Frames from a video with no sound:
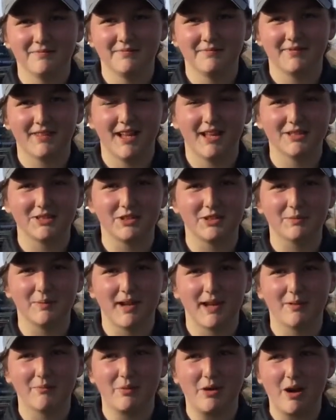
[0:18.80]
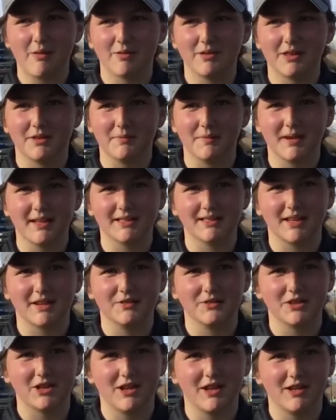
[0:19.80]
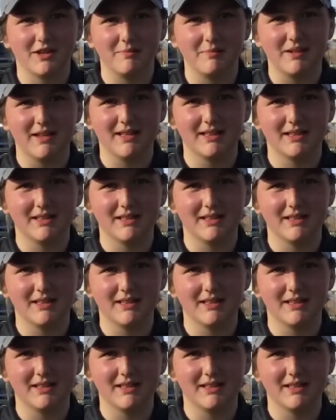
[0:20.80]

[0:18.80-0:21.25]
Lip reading: Not too bad. Probably the best I've shot in a meet